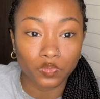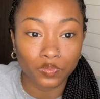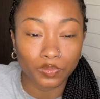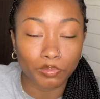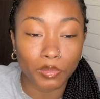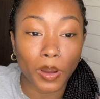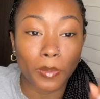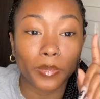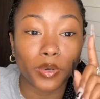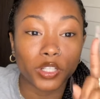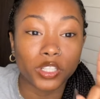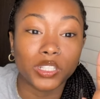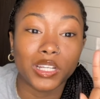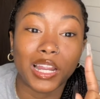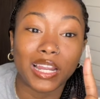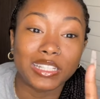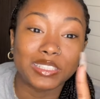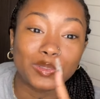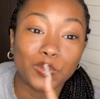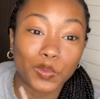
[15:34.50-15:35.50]
my mother
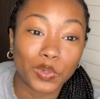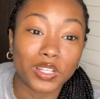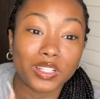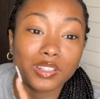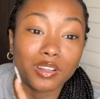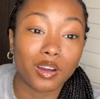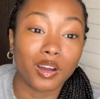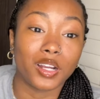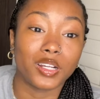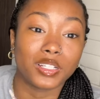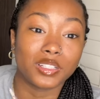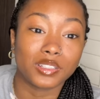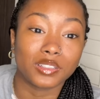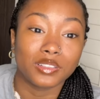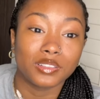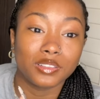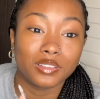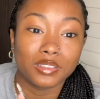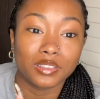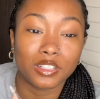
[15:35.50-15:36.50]
has one daughter,
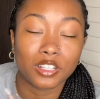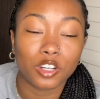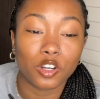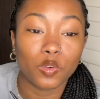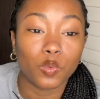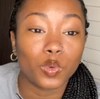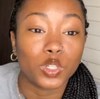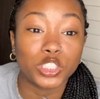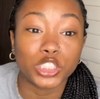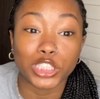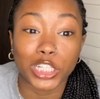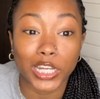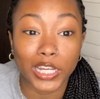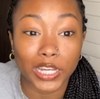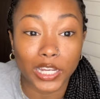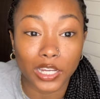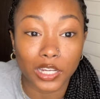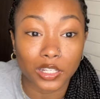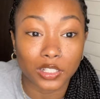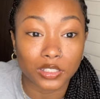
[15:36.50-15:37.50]
one
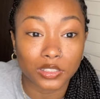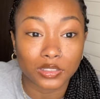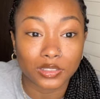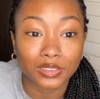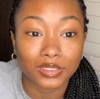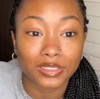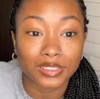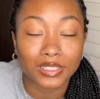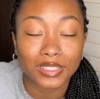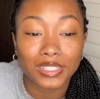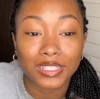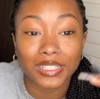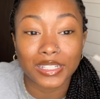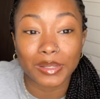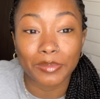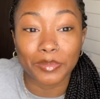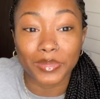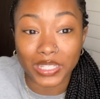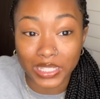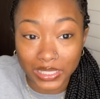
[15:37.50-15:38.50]
child,
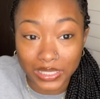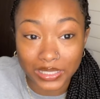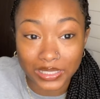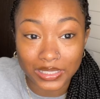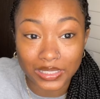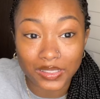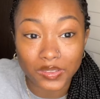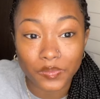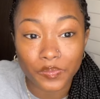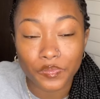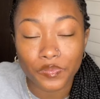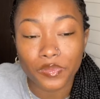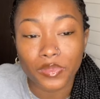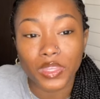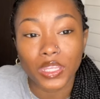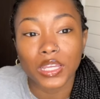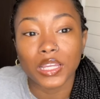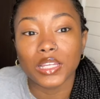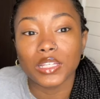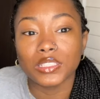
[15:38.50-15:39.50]
me.
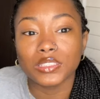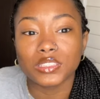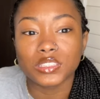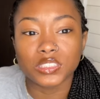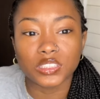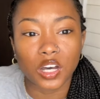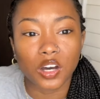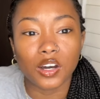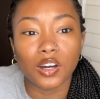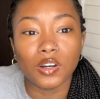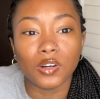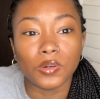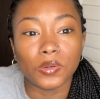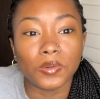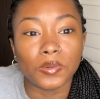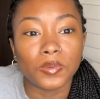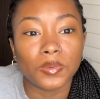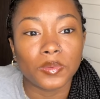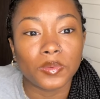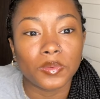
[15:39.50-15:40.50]

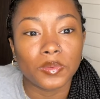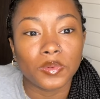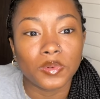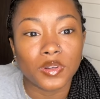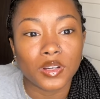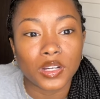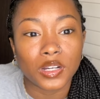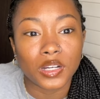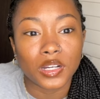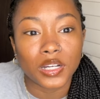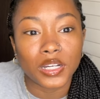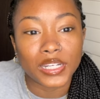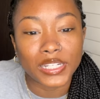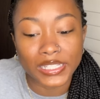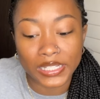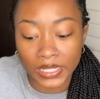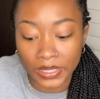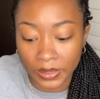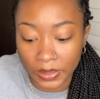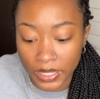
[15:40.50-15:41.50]
So
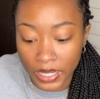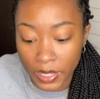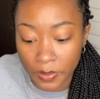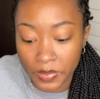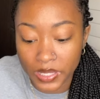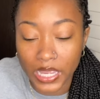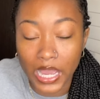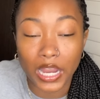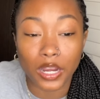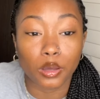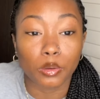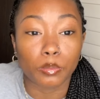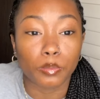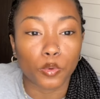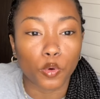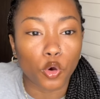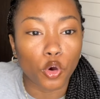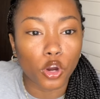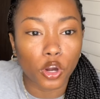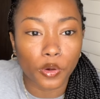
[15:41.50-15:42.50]
it it be kind of
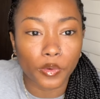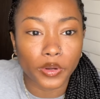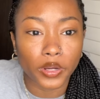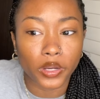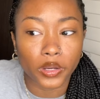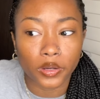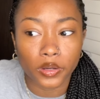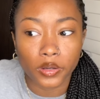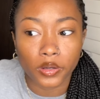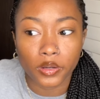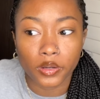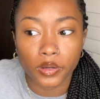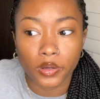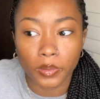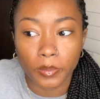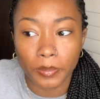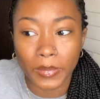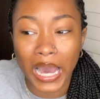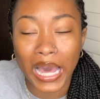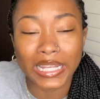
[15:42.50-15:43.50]
boring,
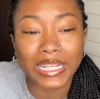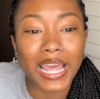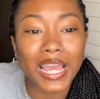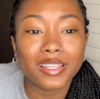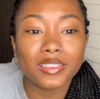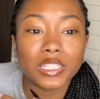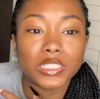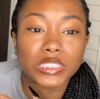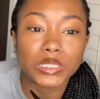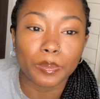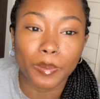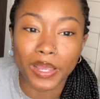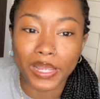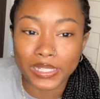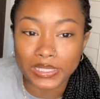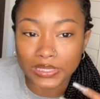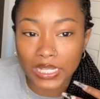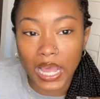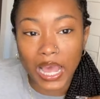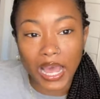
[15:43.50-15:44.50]
but I like the
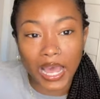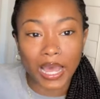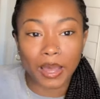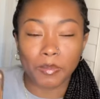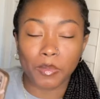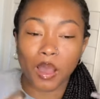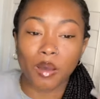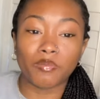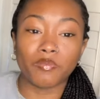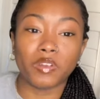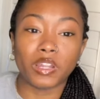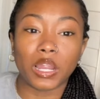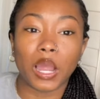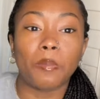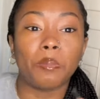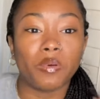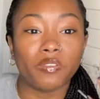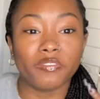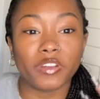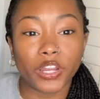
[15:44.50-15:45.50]
space. I I'm very
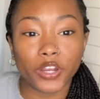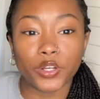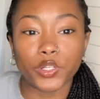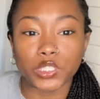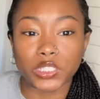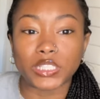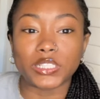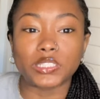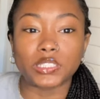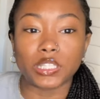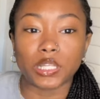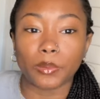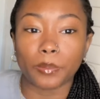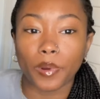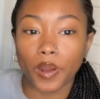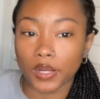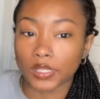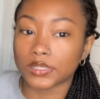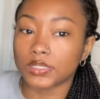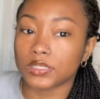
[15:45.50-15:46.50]
I'm a very distant
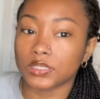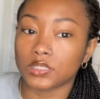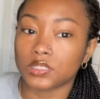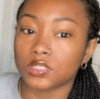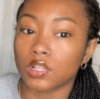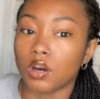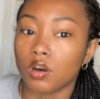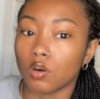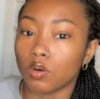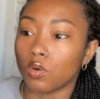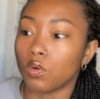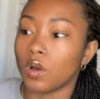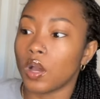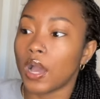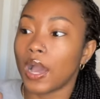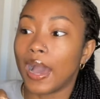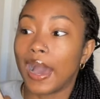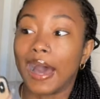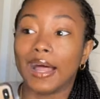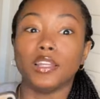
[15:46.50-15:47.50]
person, so
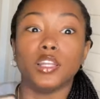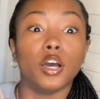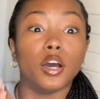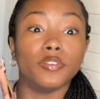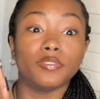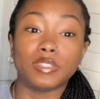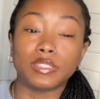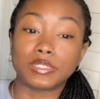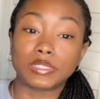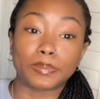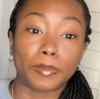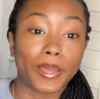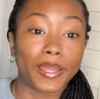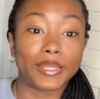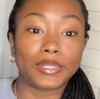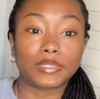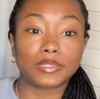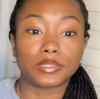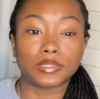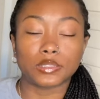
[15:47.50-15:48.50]
I love the
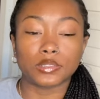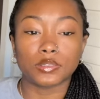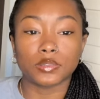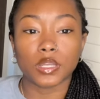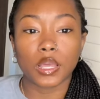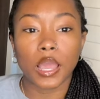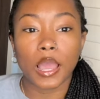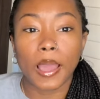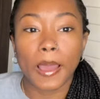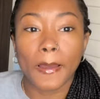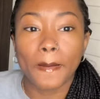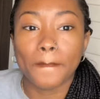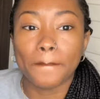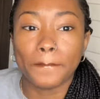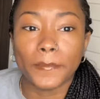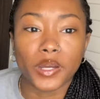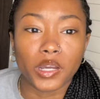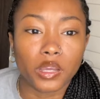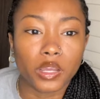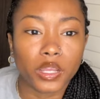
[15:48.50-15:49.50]
space.
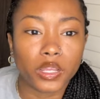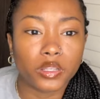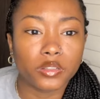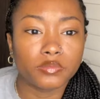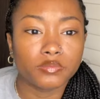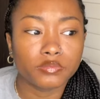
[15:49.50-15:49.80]
But